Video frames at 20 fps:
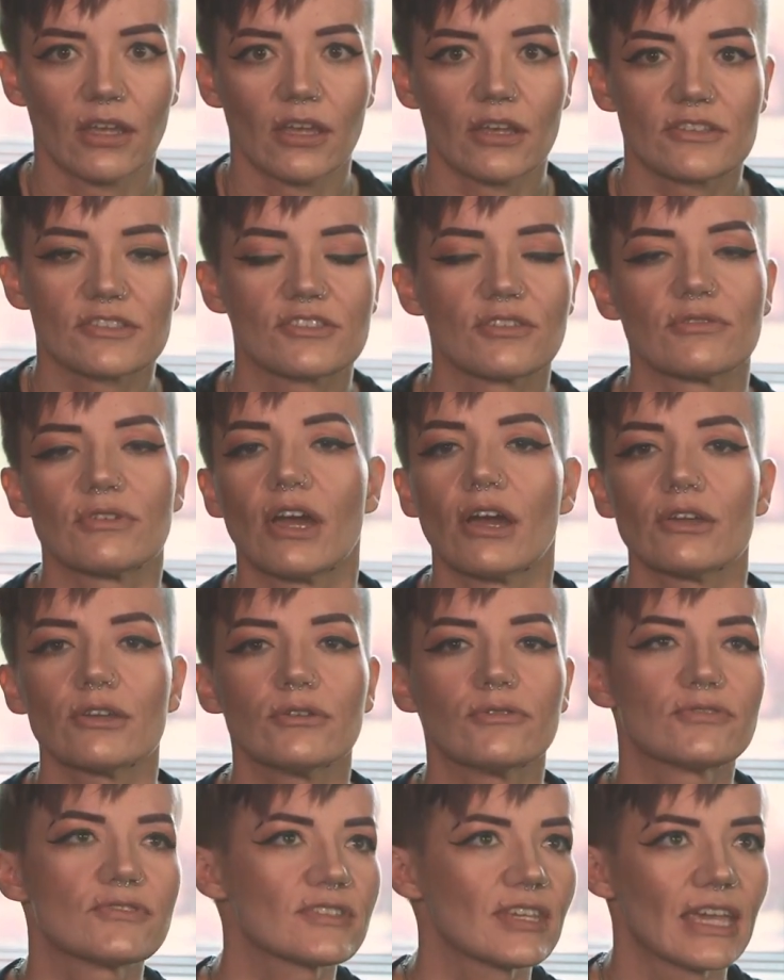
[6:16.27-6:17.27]
So now
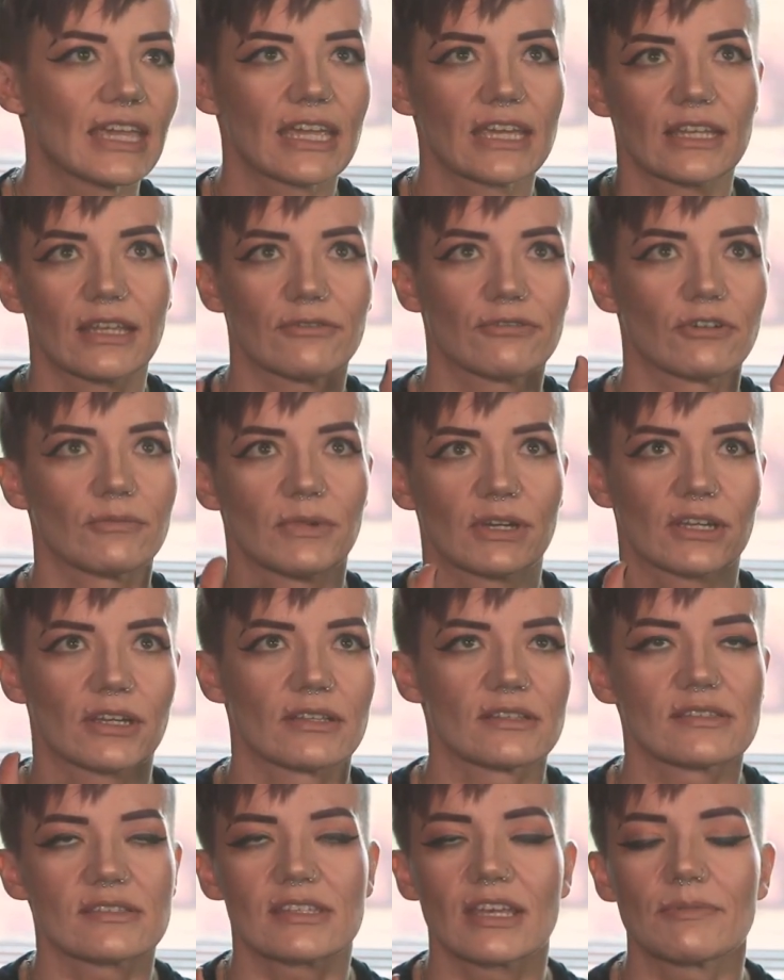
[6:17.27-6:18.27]
you've taken it from a
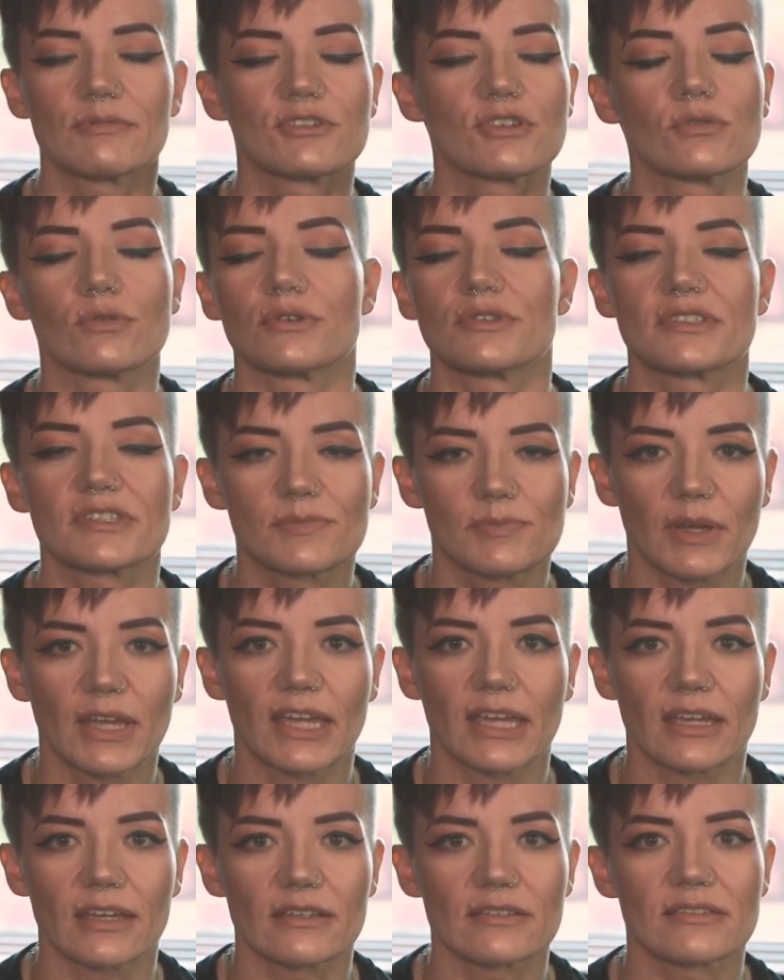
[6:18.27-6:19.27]
conceptual
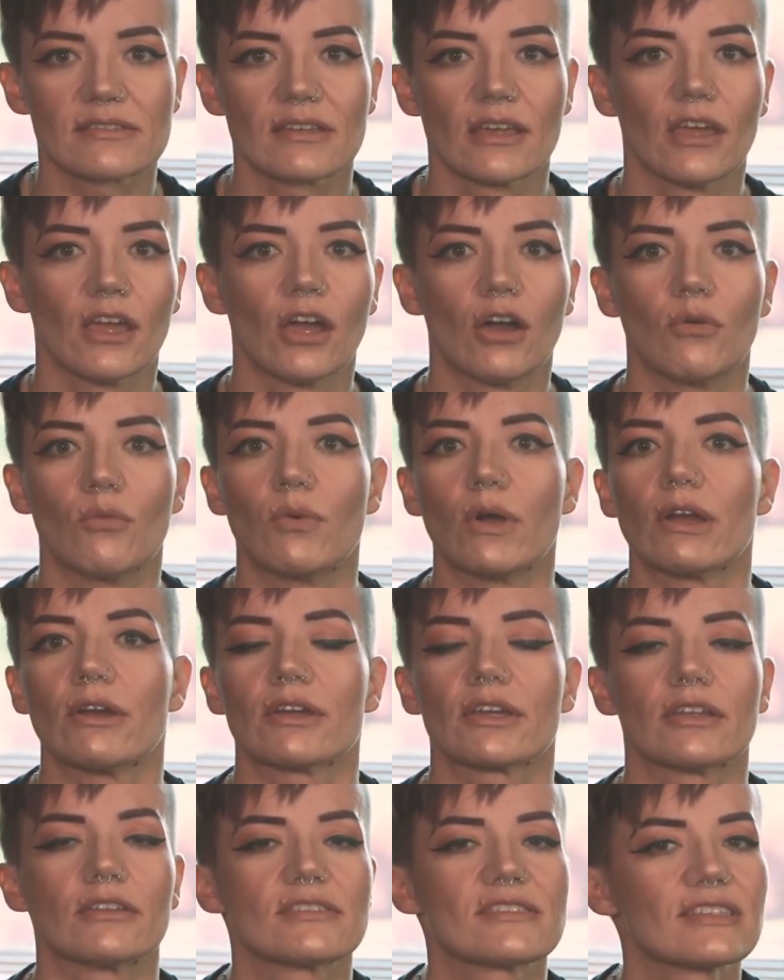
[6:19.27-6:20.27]
space where it
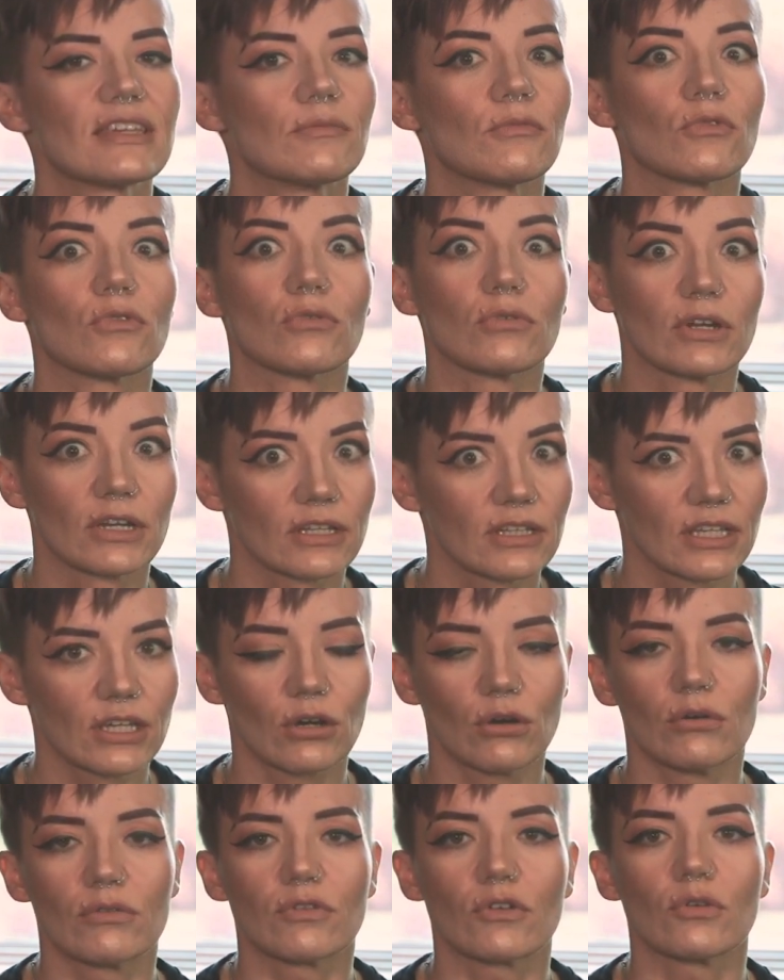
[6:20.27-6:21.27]
can seem really
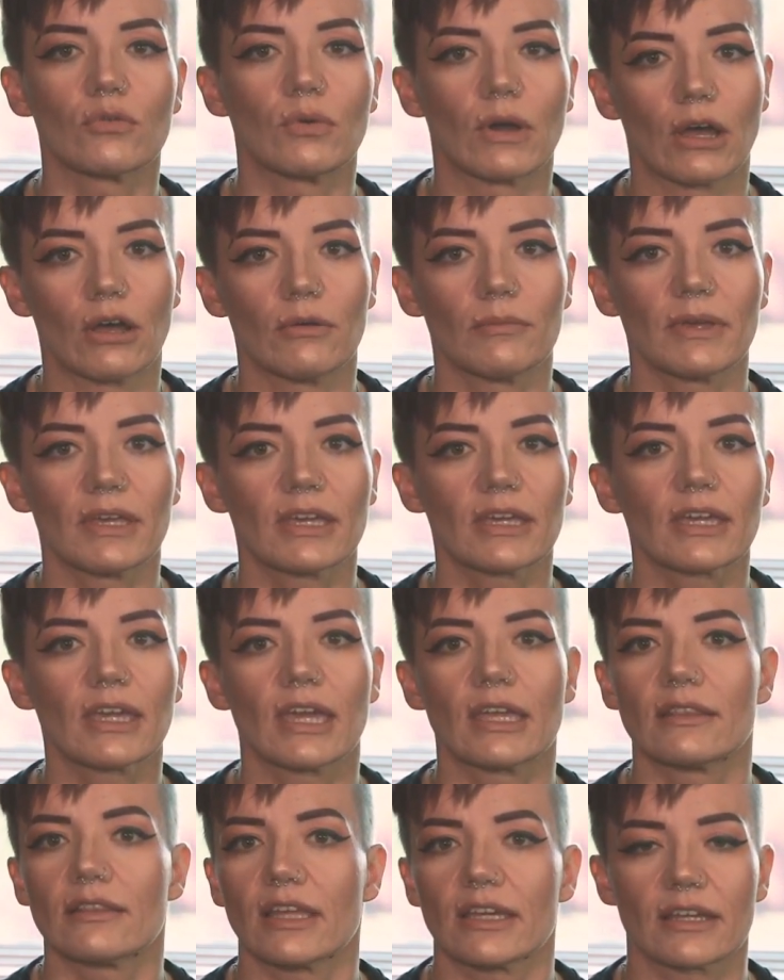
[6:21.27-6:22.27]
overwhelming
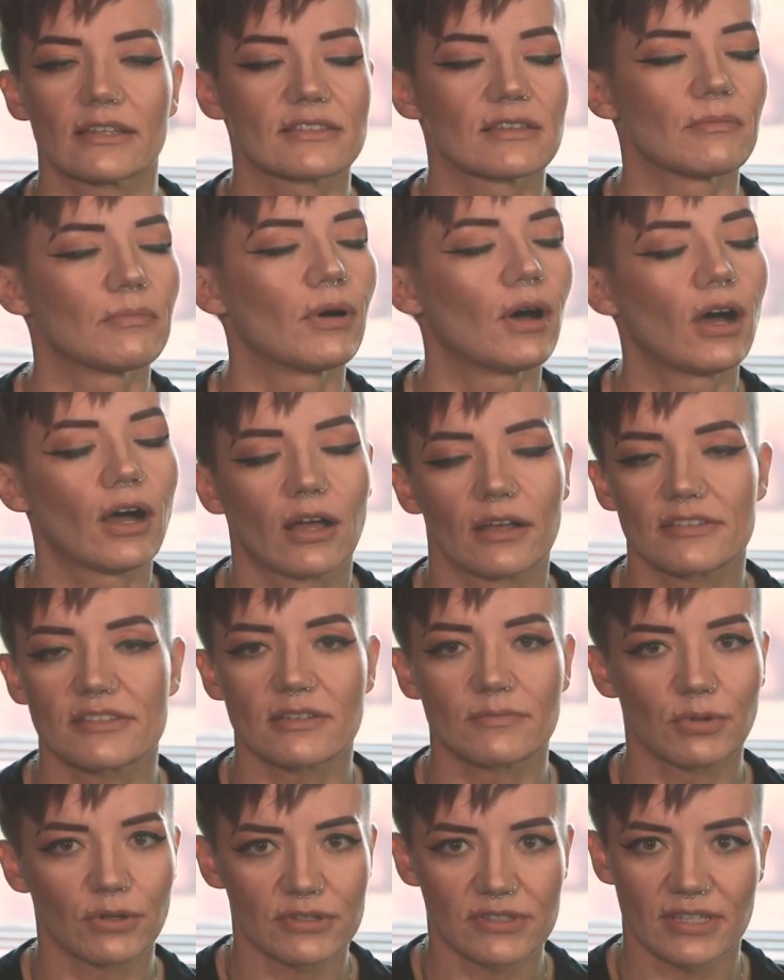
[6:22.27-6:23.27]
and like it's
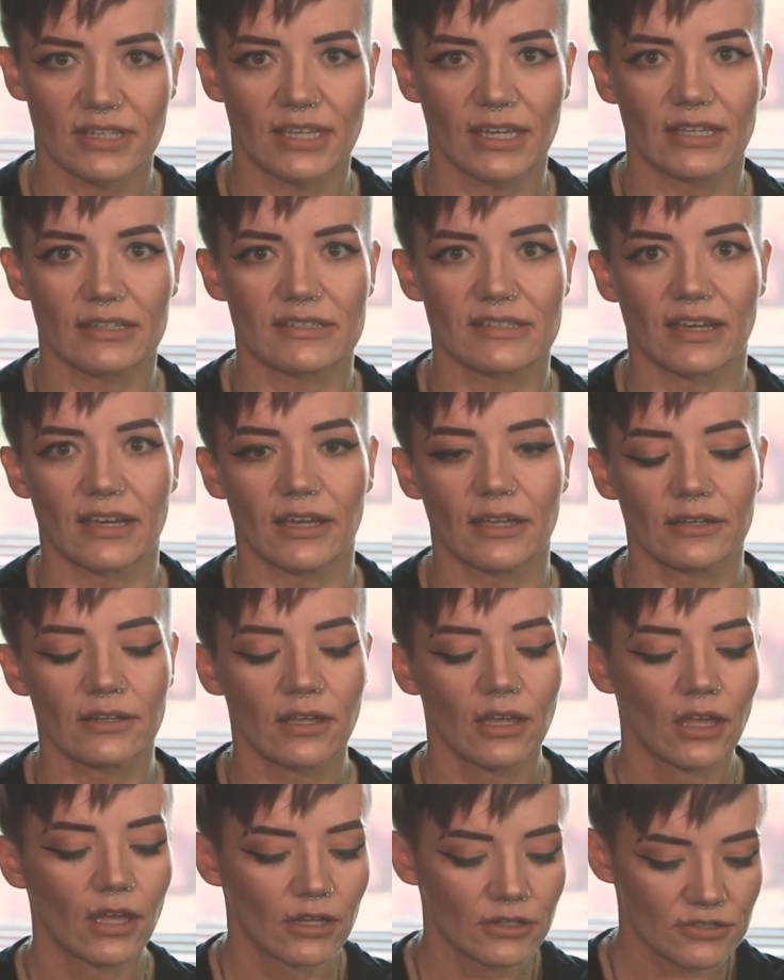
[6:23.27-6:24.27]
impossible to get done
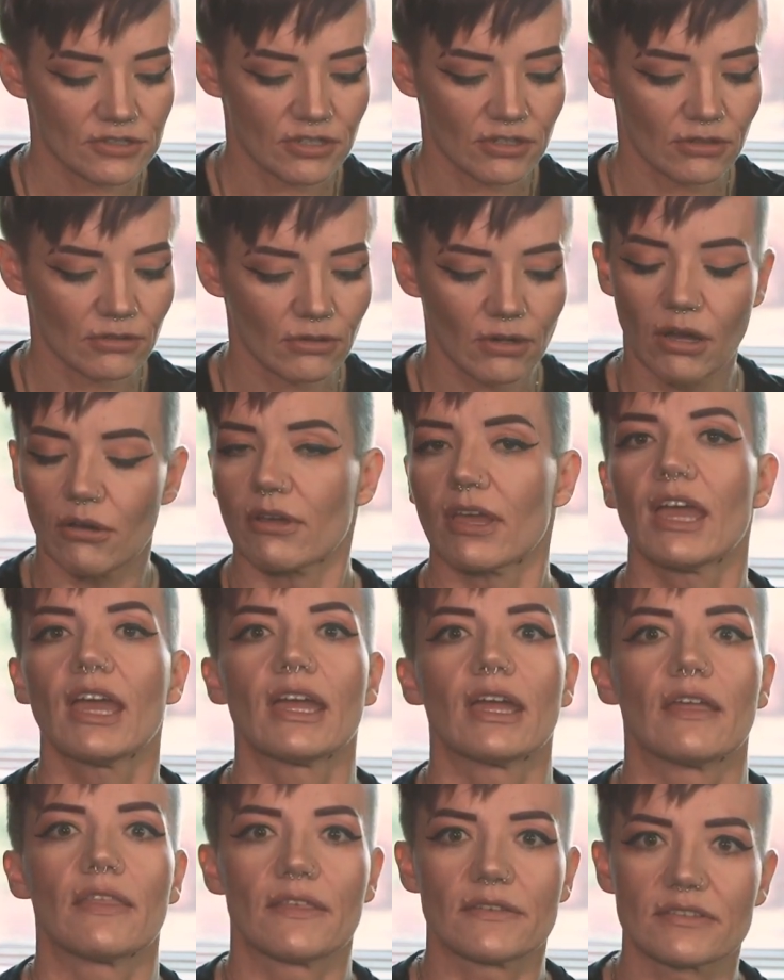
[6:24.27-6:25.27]
to,
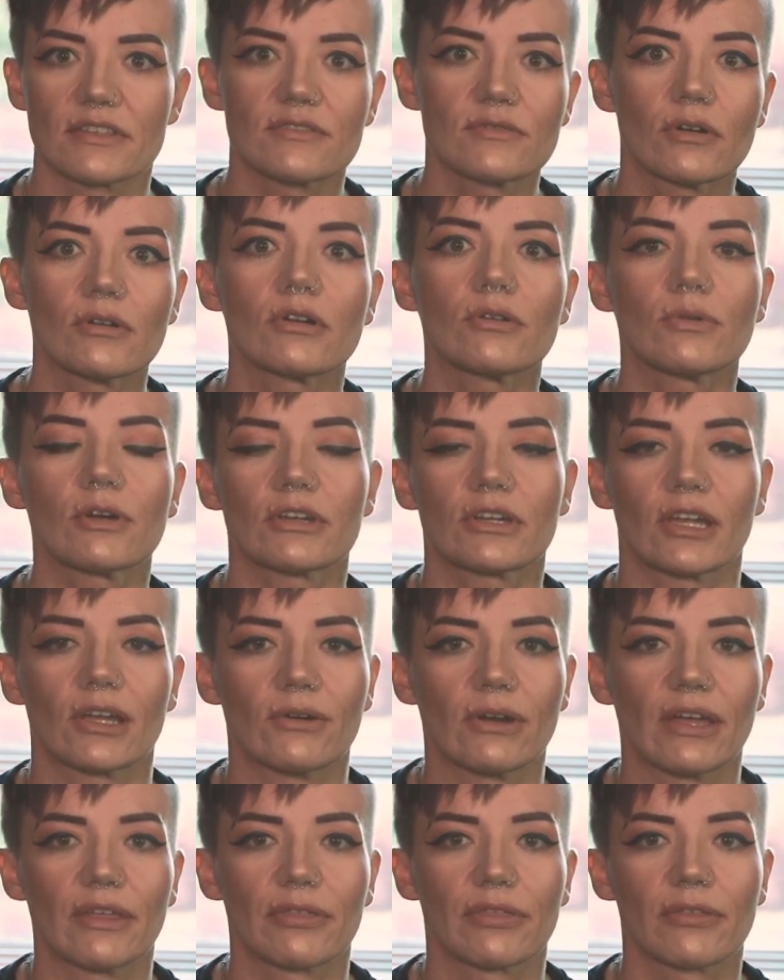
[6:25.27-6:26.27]
okay, this is what we're working
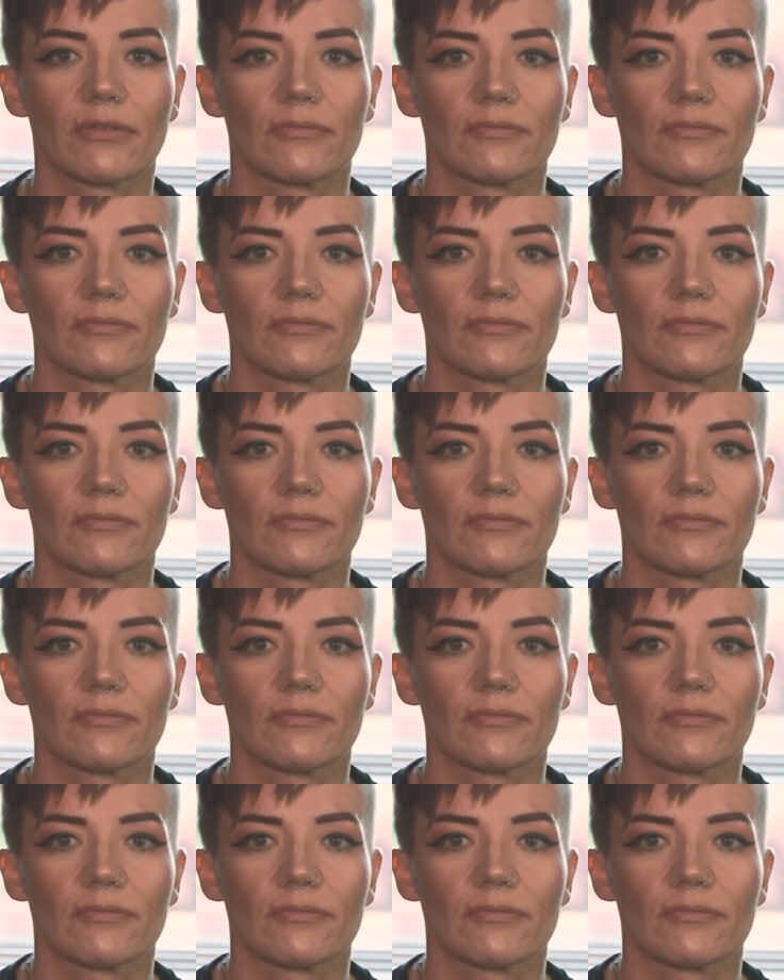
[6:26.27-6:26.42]
with.